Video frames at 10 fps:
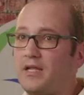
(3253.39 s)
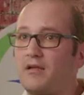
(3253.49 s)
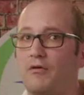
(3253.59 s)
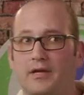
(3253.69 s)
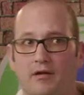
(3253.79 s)

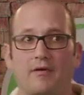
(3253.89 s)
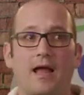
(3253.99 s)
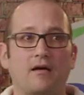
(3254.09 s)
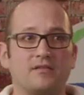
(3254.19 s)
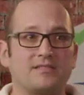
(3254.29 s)
going
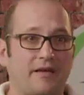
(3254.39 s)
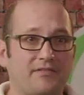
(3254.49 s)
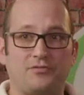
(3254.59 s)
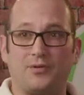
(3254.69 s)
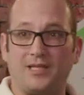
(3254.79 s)
around 7
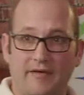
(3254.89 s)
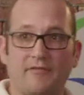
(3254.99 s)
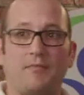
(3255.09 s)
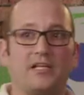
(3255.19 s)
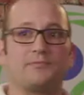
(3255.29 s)
to 11
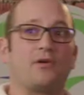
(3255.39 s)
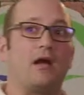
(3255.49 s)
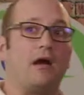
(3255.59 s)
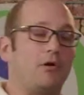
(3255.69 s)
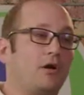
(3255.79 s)
miles per
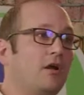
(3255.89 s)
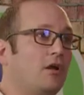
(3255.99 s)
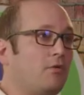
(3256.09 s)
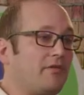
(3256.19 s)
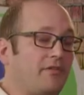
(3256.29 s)
hour
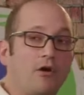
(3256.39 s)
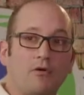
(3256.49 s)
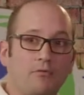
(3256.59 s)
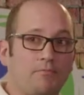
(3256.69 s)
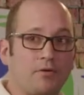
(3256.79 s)
with
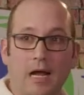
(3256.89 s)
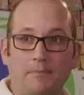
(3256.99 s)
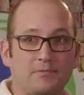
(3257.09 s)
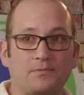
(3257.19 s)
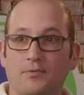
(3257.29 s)
no
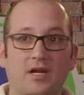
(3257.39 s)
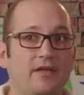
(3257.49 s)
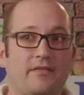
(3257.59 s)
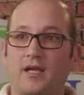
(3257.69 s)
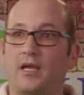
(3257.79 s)
problems
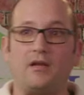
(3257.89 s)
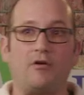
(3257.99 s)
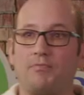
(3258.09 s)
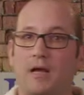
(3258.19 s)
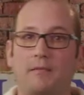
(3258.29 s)
breathing, no
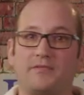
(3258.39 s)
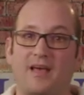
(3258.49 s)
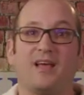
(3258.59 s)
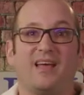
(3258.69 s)
problems that,